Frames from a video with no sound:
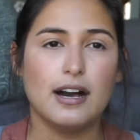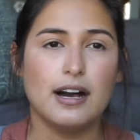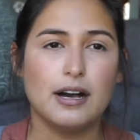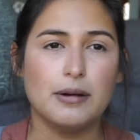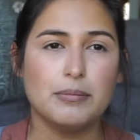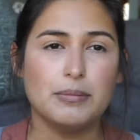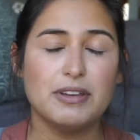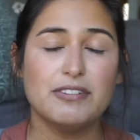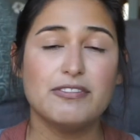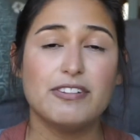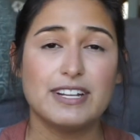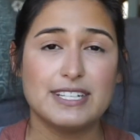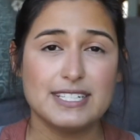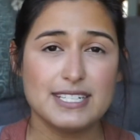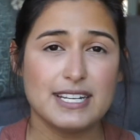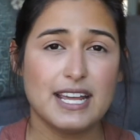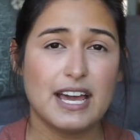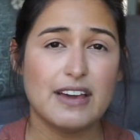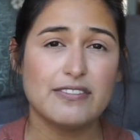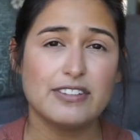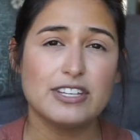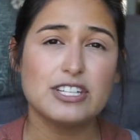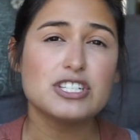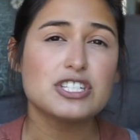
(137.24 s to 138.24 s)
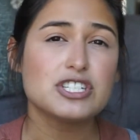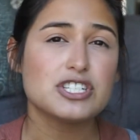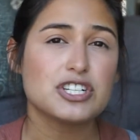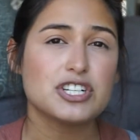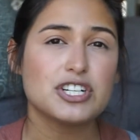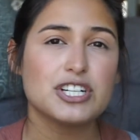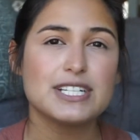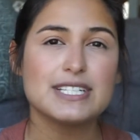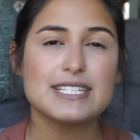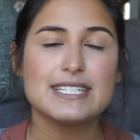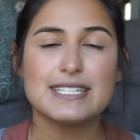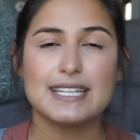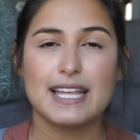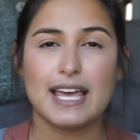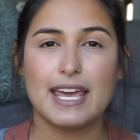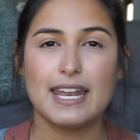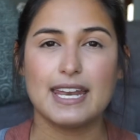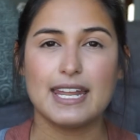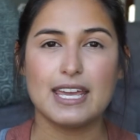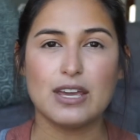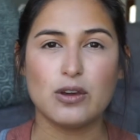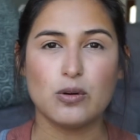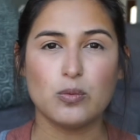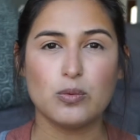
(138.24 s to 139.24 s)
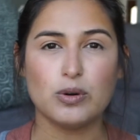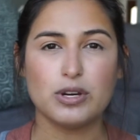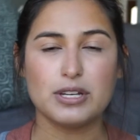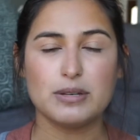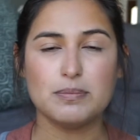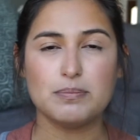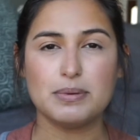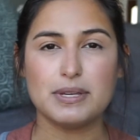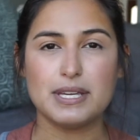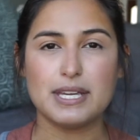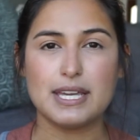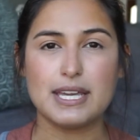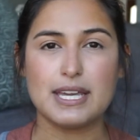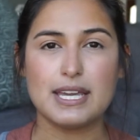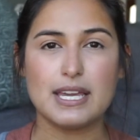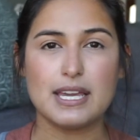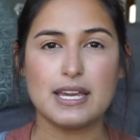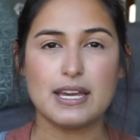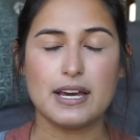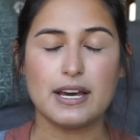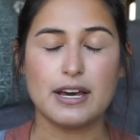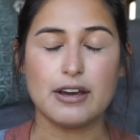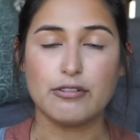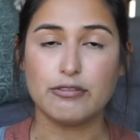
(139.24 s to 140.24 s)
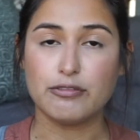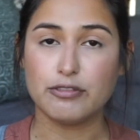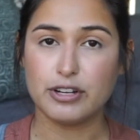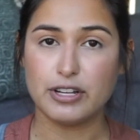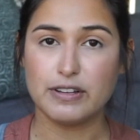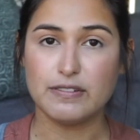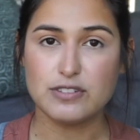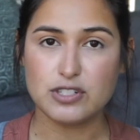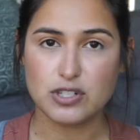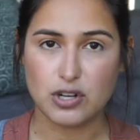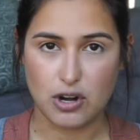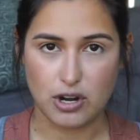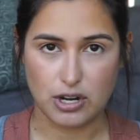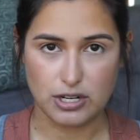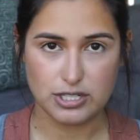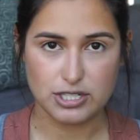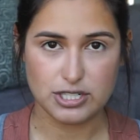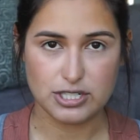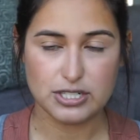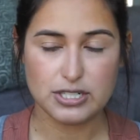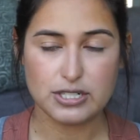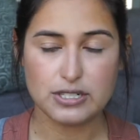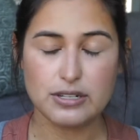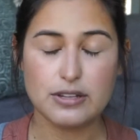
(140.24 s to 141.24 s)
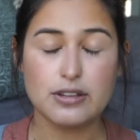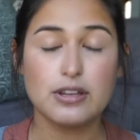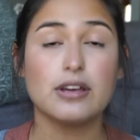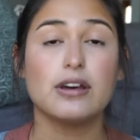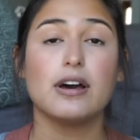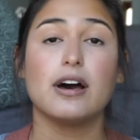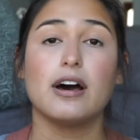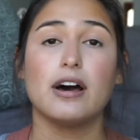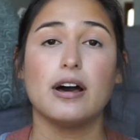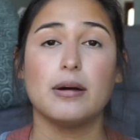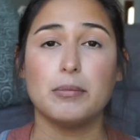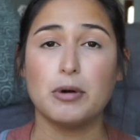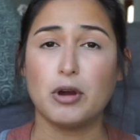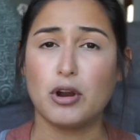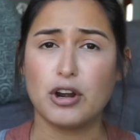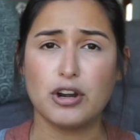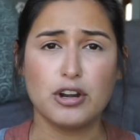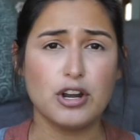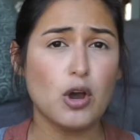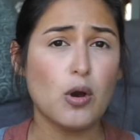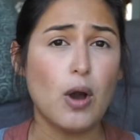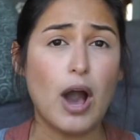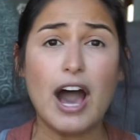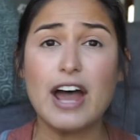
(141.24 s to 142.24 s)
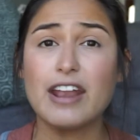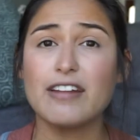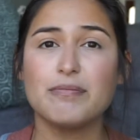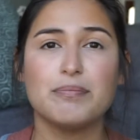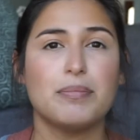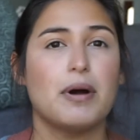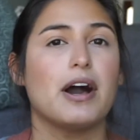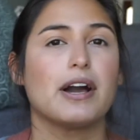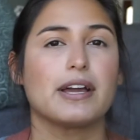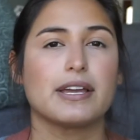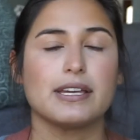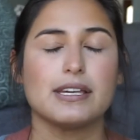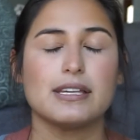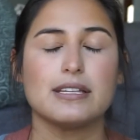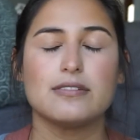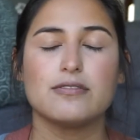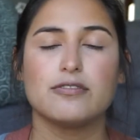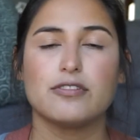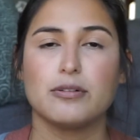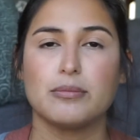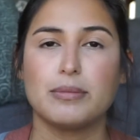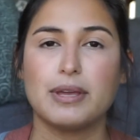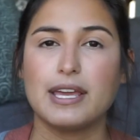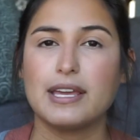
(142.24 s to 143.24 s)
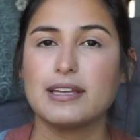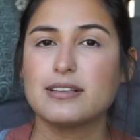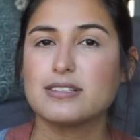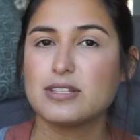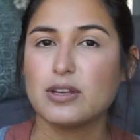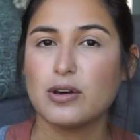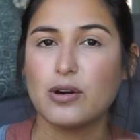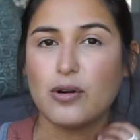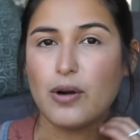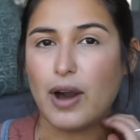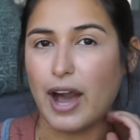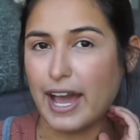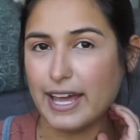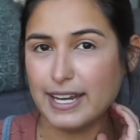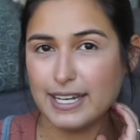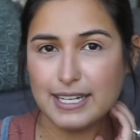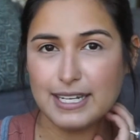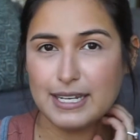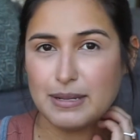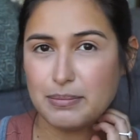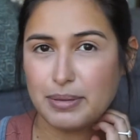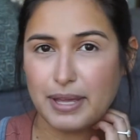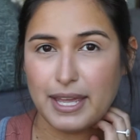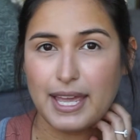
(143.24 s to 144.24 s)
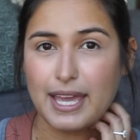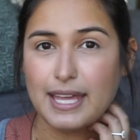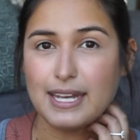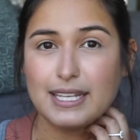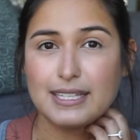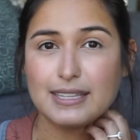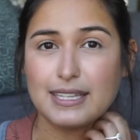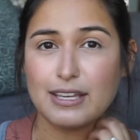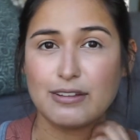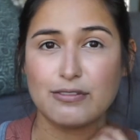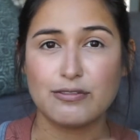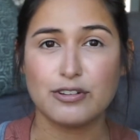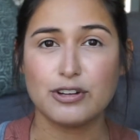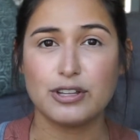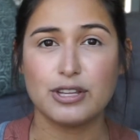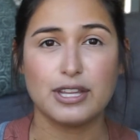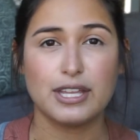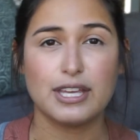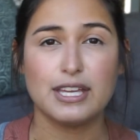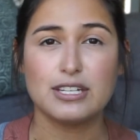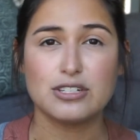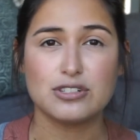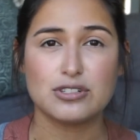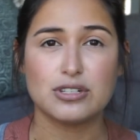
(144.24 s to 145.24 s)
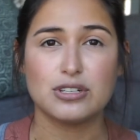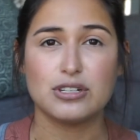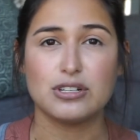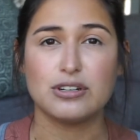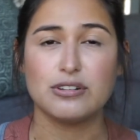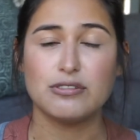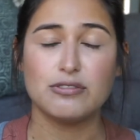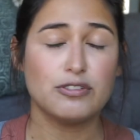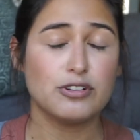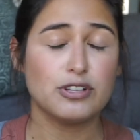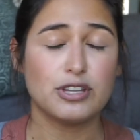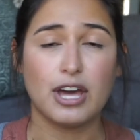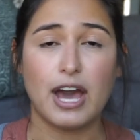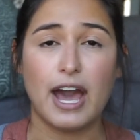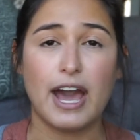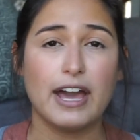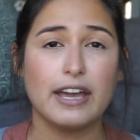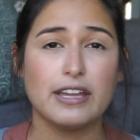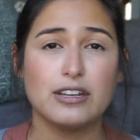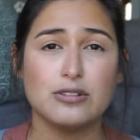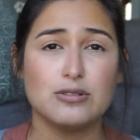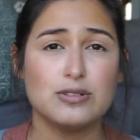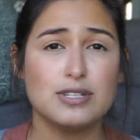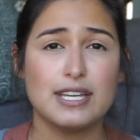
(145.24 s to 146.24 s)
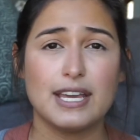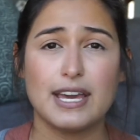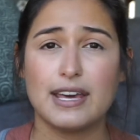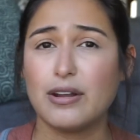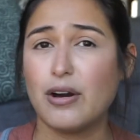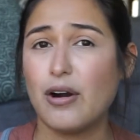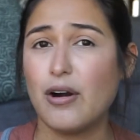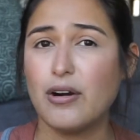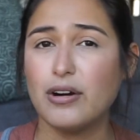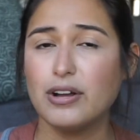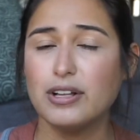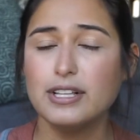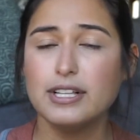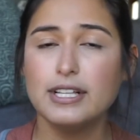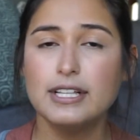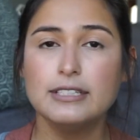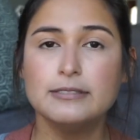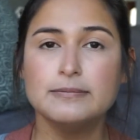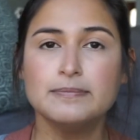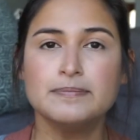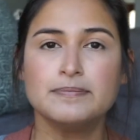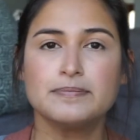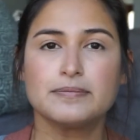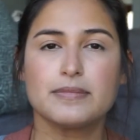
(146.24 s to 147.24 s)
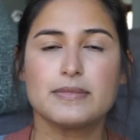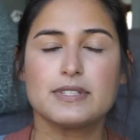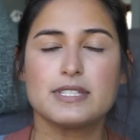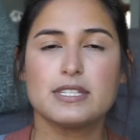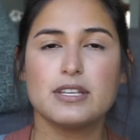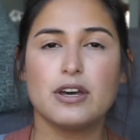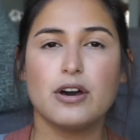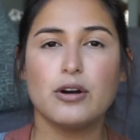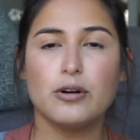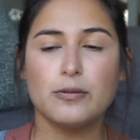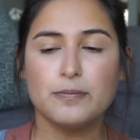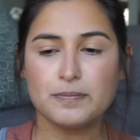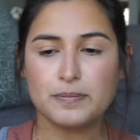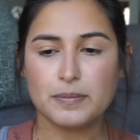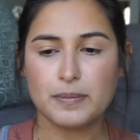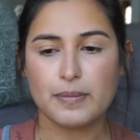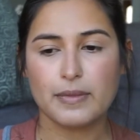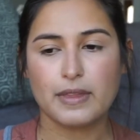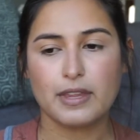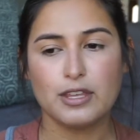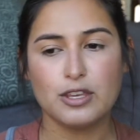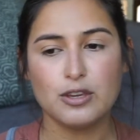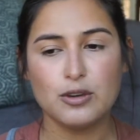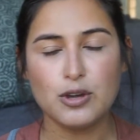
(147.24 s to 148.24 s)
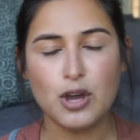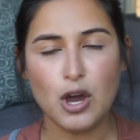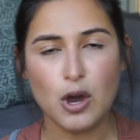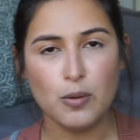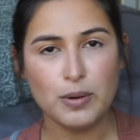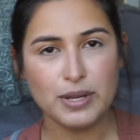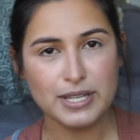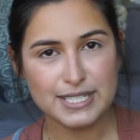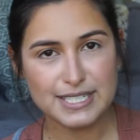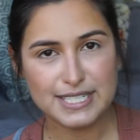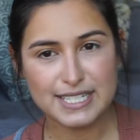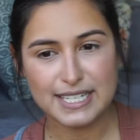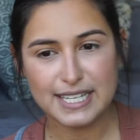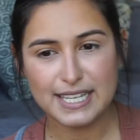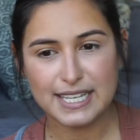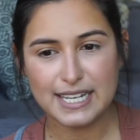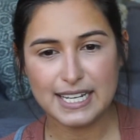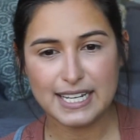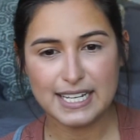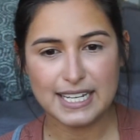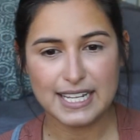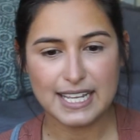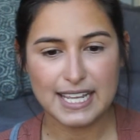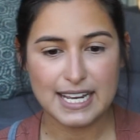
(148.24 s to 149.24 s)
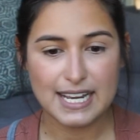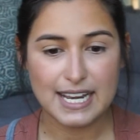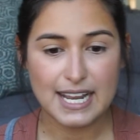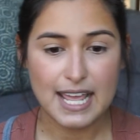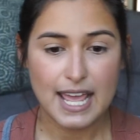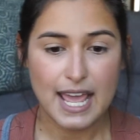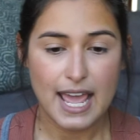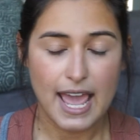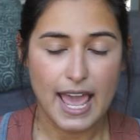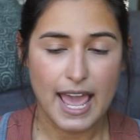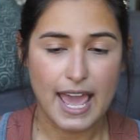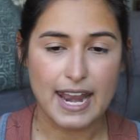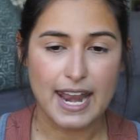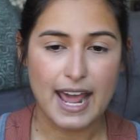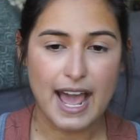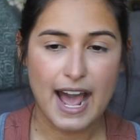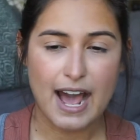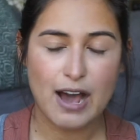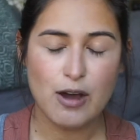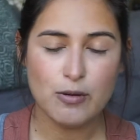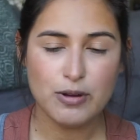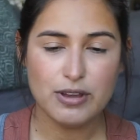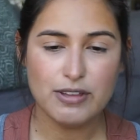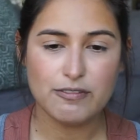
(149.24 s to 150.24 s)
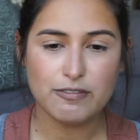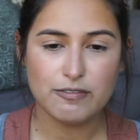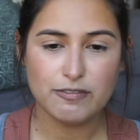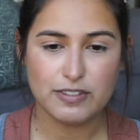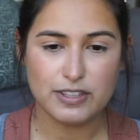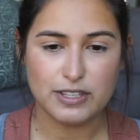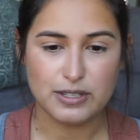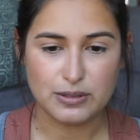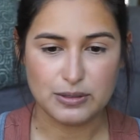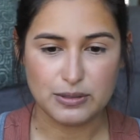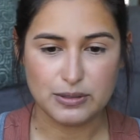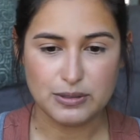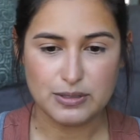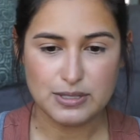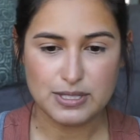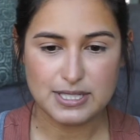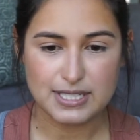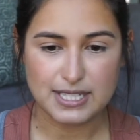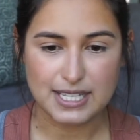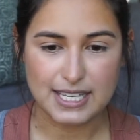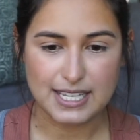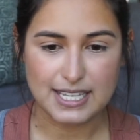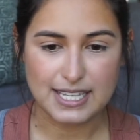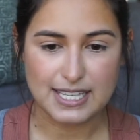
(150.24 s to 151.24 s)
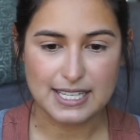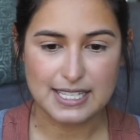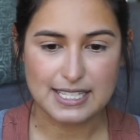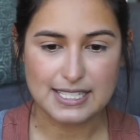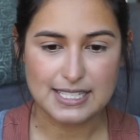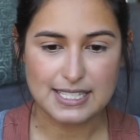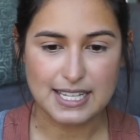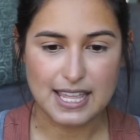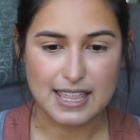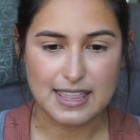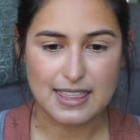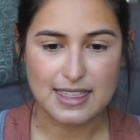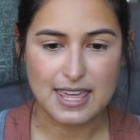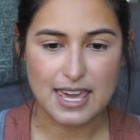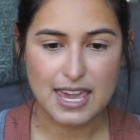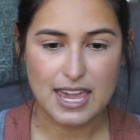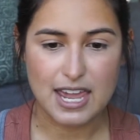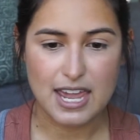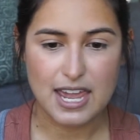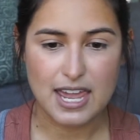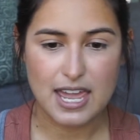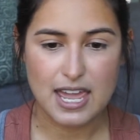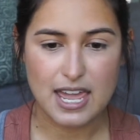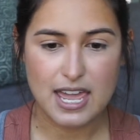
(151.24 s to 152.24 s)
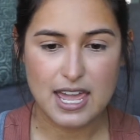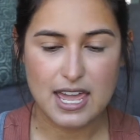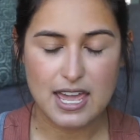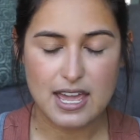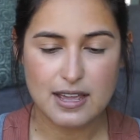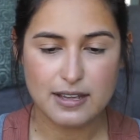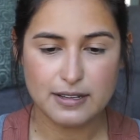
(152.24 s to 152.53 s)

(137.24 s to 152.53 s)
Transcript: if I did have insurance, then it would be free of charge, or no out of pocket for me. So I didn't pay anything for the IUD at all. So you go in to get it in, and how it feels is they